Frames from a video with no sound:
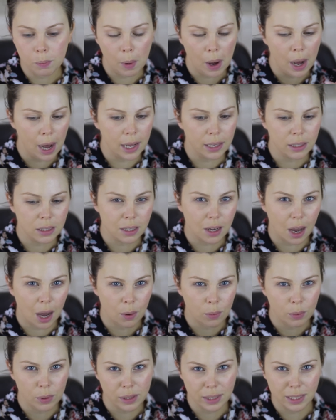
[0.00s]
but
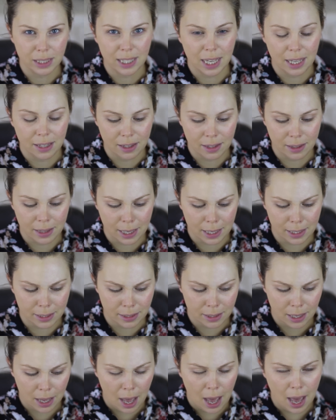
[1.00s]
I wouldn't say that
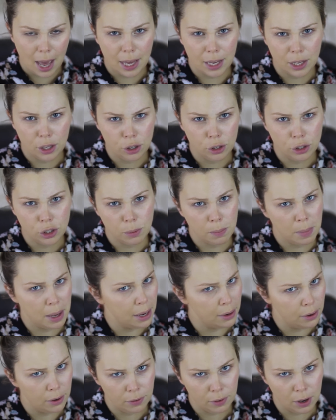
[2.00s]
there's a huge
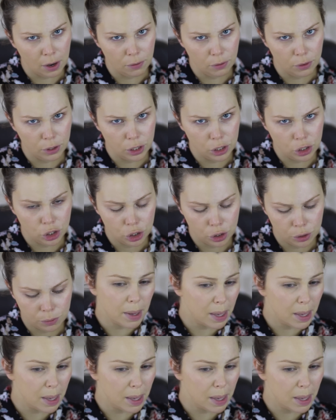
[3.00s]
amount of coverage.